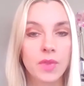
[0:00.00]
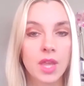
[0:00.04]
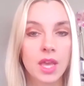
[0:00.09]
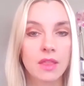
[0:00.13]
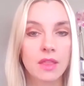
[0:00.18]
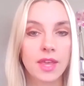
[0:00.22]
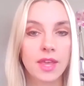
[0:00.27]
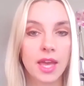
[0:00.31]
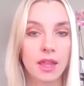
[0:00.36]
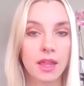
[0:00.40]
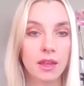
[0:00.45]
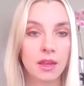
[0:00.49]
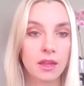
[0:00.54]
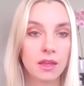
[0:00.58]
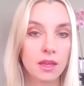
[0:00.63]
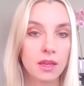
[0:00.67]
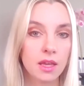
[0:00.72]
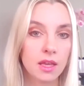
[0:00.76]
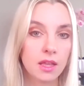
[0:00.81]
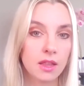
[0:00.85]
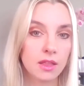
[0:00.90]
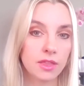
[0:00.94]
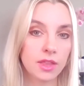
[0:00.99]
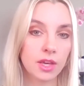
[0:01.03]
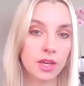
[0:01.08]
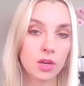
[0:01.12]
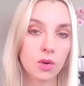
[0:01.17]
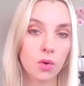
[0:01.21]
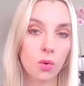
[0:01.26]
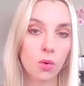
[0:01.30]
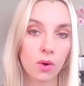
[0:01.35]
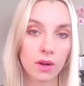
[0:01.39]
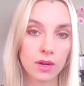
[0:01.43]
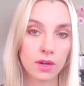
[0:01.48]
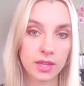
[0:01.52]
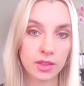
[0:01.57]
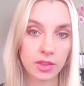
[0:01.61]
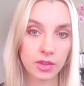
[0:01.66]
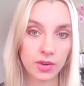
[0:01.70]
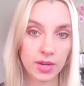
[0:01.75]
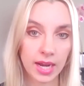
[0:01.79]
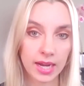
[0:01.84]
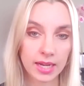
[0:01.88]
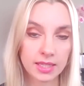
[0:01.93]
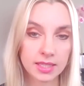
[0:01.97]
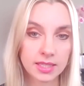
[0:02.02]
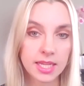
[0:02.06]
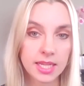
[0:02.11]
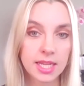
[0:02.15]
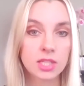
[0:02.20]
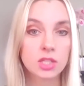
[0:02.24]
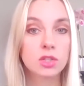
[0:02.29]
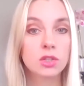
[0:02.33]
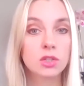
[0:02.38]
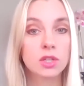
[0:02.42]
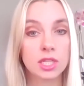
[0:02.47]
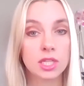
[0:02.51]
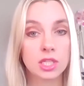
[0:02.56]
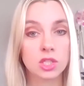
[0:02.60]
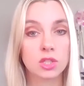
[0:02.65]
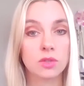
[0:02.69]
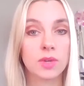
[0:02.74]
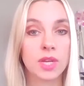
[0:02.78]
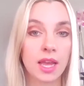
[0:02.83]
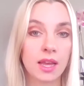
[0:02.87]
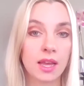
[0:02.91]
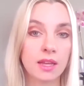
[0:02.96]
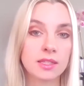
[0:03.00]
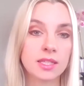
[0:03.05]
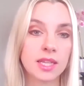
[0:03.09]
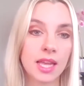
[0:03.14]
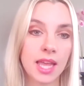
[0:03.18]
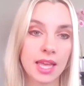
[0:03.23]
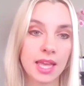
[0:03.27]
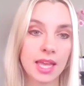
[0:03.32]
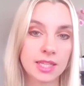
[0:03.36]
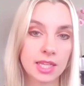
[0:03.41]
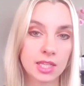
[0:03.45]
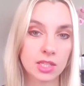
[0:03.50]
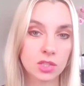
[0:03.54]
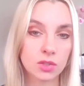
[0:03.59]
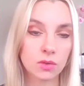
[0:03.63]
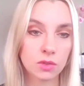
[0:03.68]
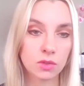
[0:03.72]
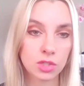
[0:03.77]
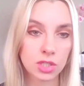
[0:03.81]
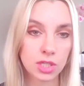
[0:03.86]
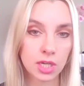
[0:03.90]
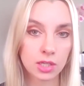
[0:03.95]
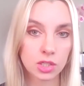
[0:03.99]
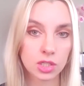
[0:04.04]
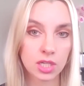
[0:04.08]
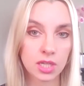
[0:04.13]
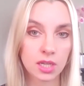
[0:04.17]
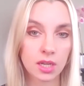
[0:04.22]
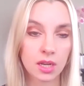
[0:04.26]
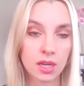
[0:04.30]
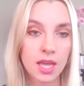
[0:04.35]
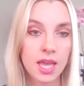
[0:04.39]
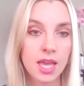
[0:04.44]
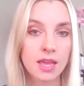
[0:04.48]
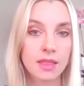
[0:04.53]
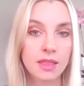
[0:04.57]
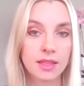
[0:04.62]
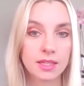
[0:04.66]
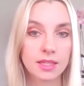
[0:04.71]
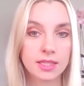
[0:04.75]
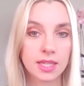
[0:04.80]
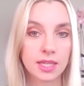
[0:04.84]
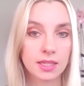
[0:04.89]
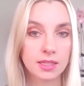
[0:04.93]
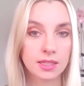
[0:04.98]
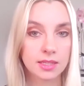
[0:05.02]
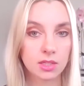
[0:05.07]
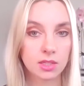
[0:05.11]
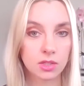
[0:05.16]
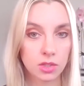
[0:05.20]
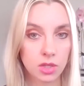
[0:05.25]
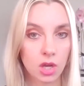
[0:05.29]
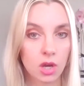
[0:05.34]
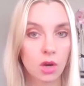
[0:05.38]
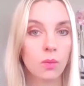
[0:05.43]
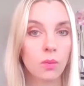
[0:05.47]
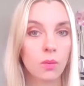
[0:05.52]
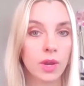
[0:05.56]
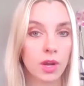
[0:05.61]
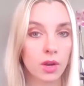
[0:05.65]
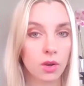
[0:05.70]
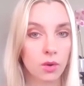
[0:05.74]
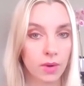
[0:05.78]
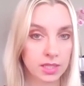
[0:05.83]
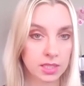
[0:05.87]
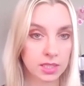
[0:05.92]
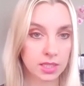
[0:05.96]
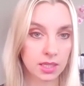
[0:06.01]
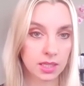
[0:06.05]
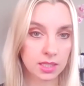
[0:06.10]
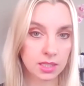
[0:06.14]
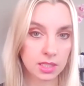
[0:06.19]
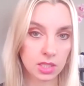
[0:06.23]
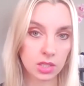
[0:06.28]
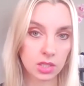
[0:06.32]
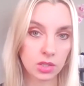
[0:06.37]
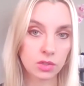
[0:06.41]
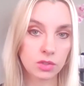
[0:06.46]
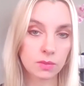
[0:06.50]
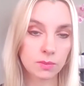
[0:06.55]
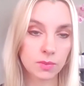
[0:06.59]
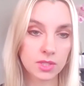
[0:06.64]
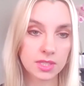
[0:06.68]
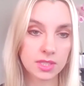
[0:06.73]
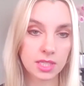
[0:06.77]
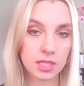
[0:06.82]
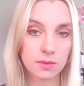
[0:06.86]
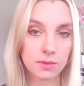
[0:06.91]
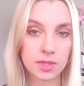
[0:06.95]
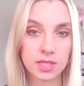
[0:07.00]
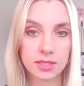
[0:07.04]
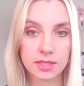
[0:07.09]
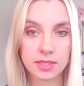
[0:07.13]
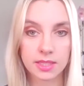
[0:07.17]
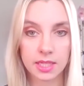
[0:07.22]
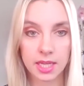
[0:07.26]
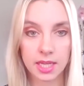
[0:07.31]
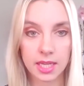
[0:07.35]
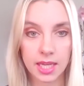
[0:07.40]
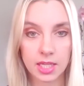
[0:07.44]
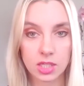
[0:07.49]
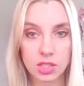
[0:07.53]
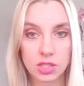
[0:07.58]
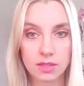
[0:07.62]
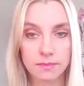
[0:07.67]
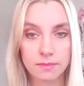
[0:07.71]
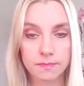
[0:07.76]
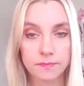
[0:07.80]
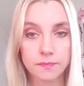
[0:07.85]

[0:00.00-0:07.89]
then the court in the United States could issue an anti-suit injunction that says, no, we're going to continue to proceed with this litigation.